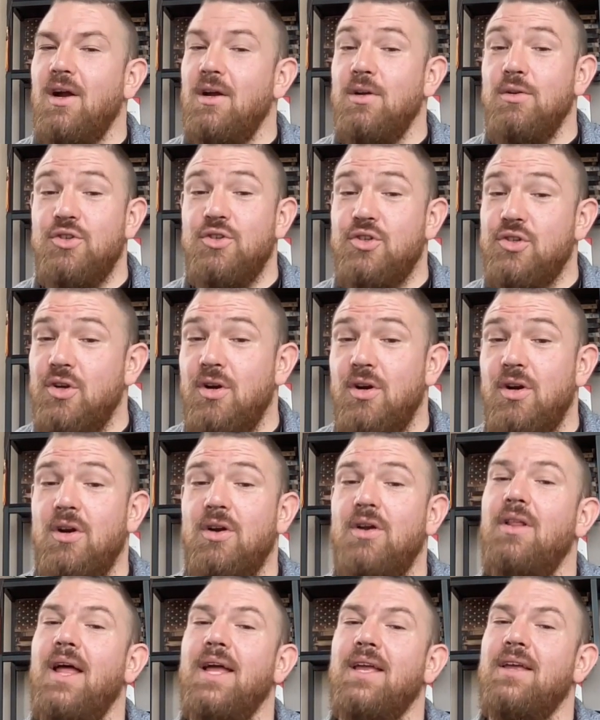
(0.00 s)
are you
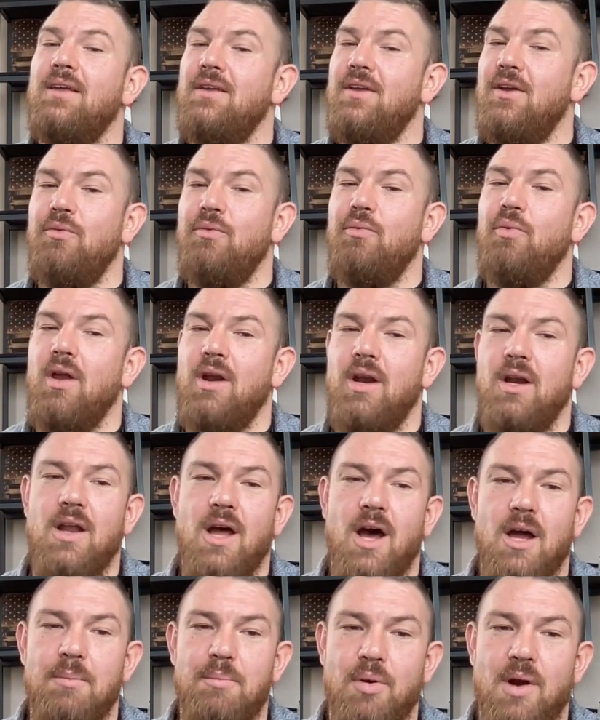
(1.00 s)
sure? Like, you run a
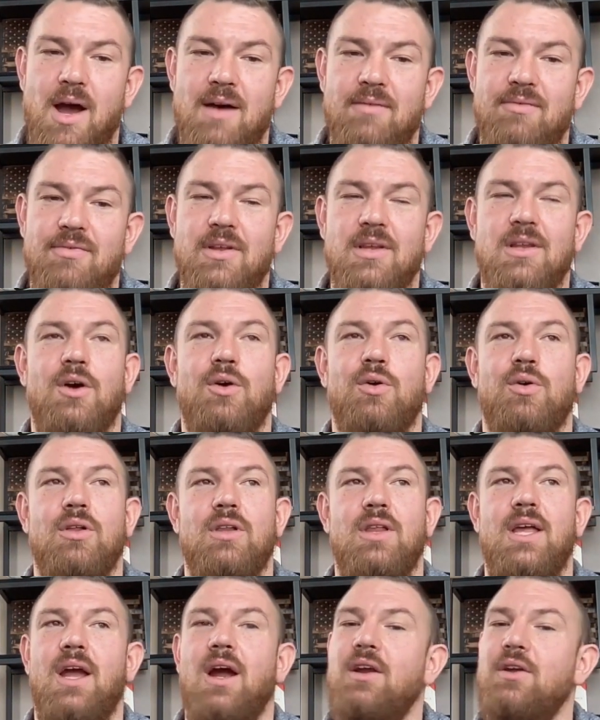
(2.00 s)
nonprofit
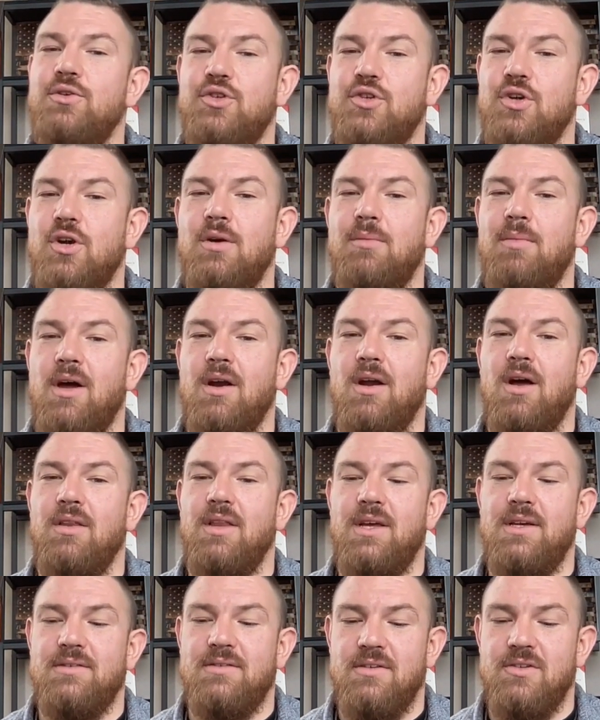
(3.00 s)
locally. Are you sure about all
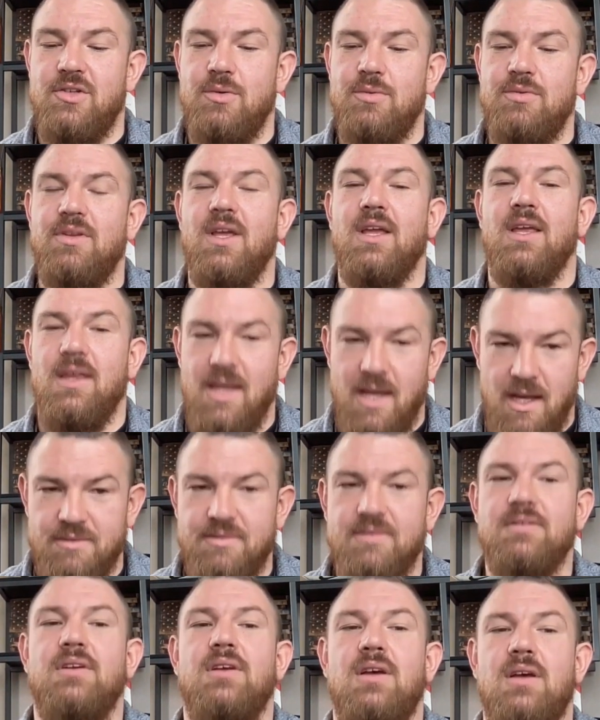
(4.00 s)
this? And she was like,
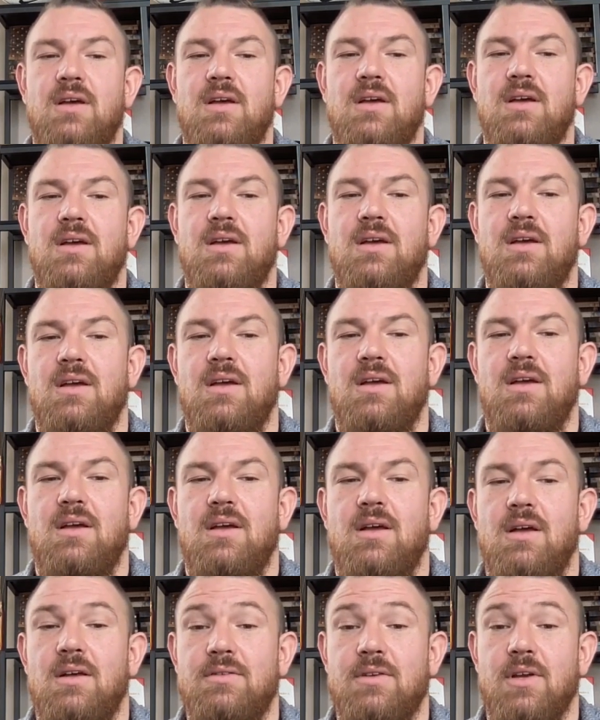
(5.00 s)
yes.
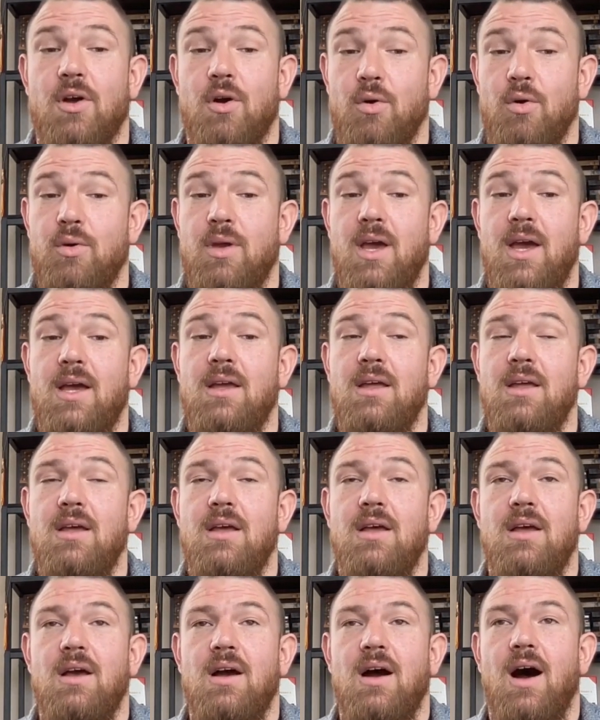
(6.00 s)
I was like, okay.
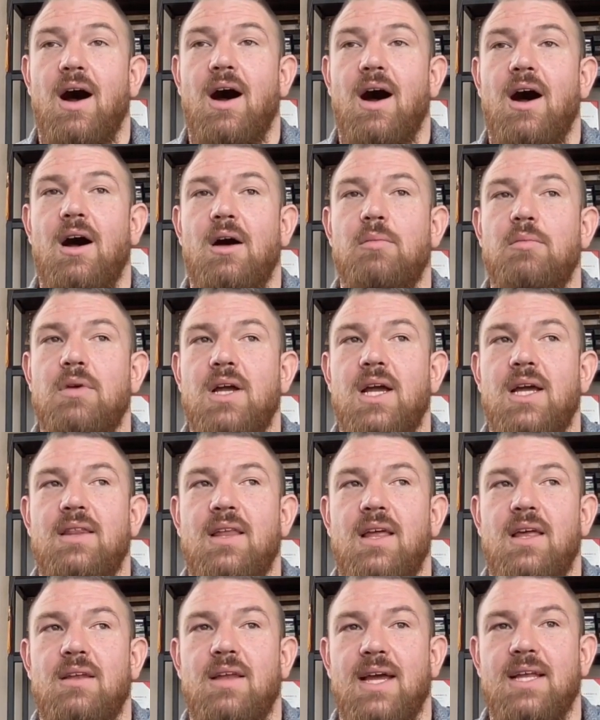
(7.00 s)
And
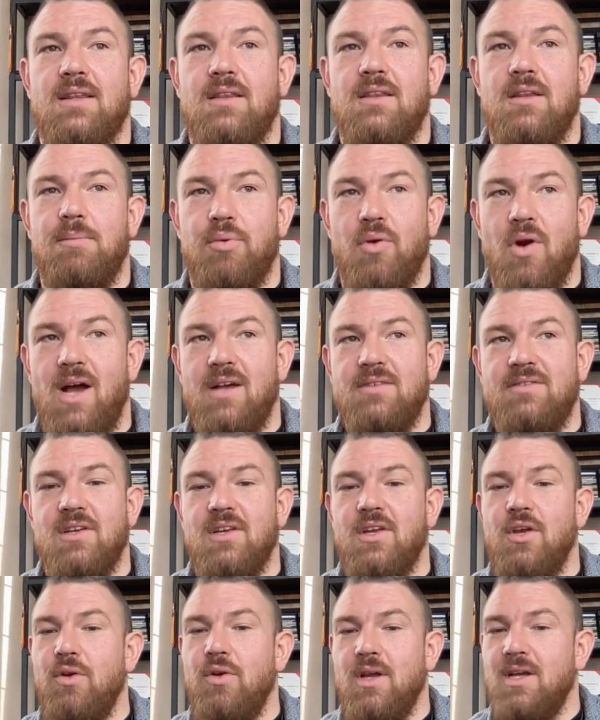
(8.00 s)
then like the
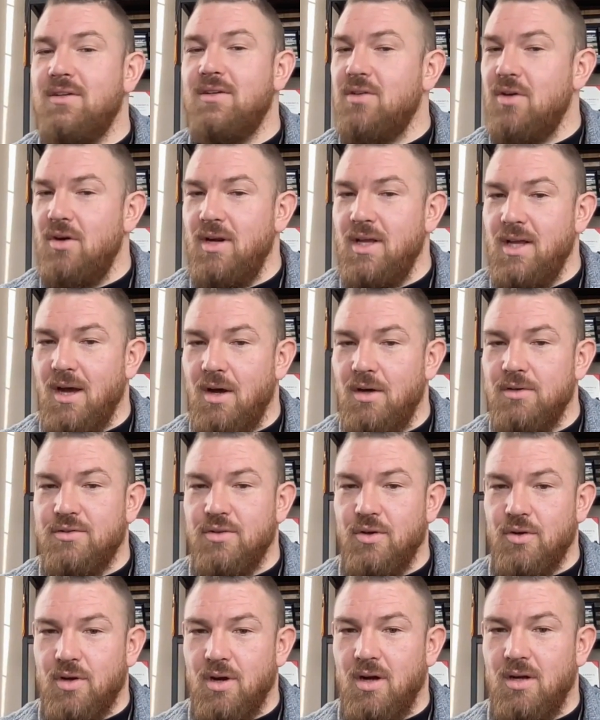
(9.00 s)
prosecuting attorney
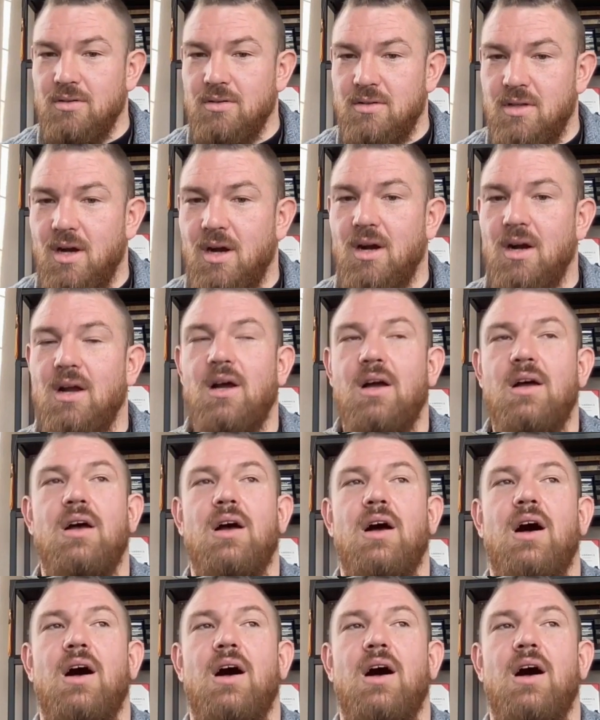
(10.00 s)
also called Dara.